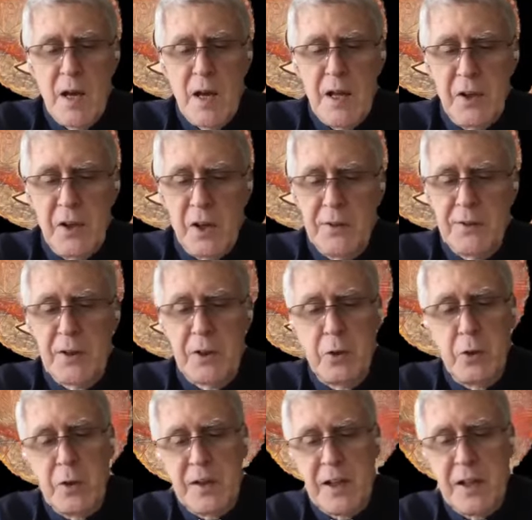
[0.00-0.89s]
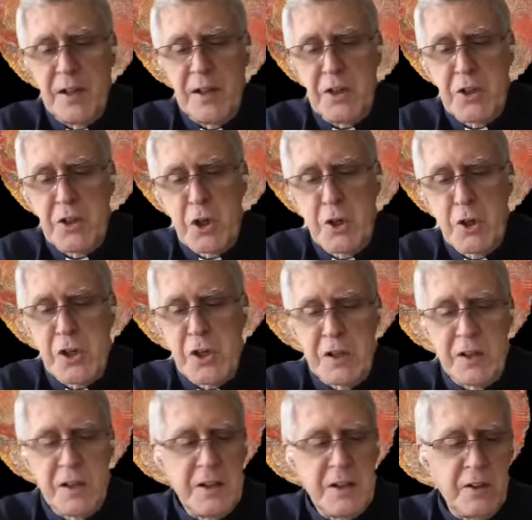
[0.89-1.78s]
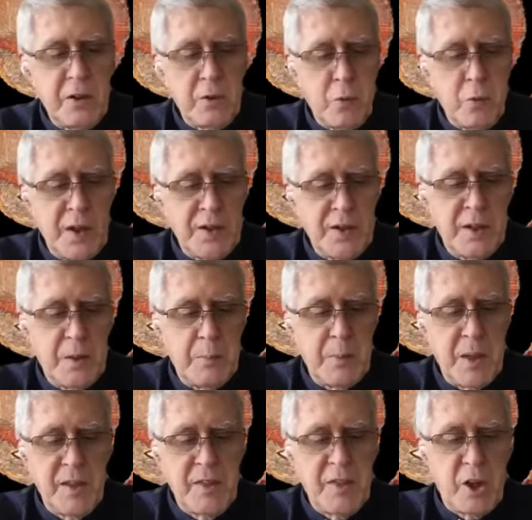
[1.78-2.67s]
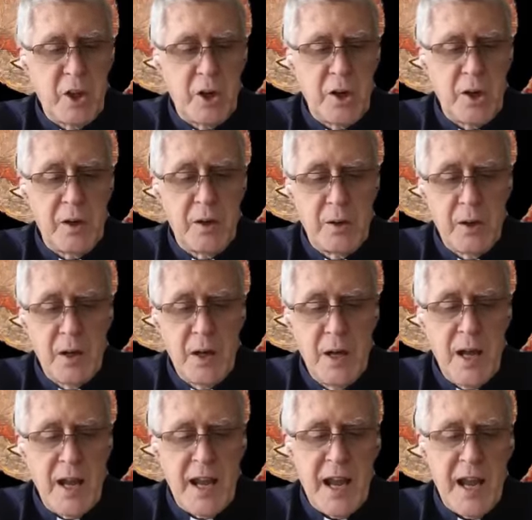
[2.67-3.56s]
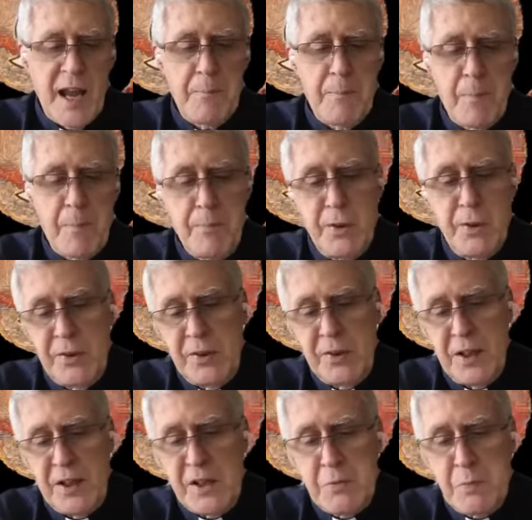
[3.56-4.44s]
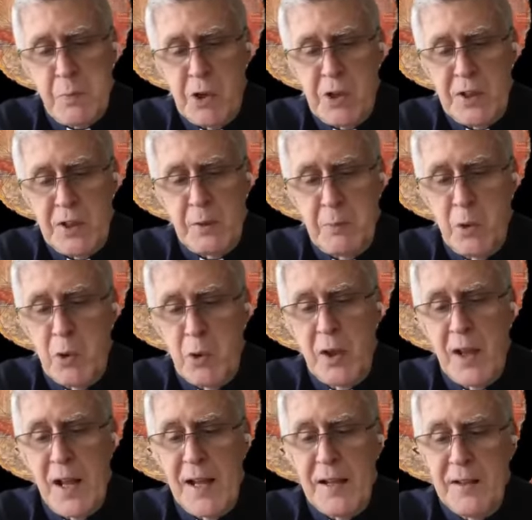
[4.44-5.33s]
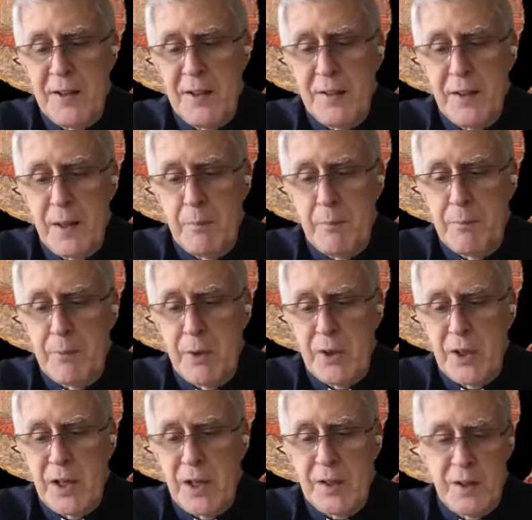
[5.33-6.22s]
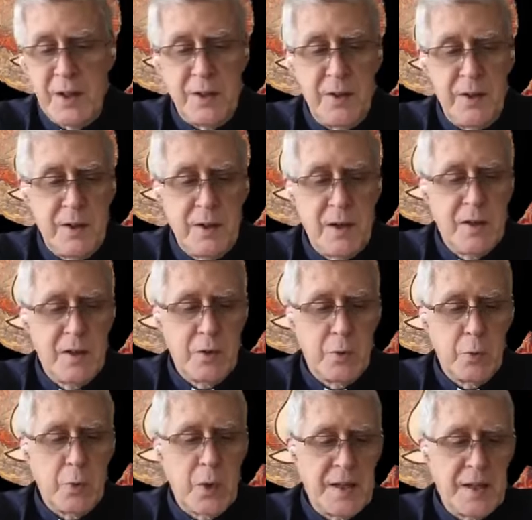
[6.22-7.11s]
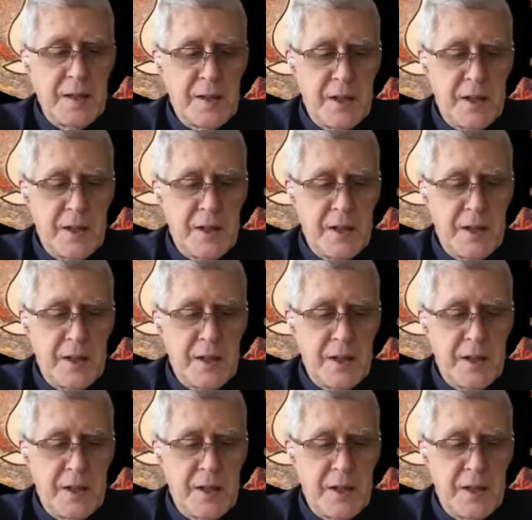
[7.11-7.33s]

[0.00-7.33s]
Adults who attended church at least once a month are eight percentage points more likely than predicted to rate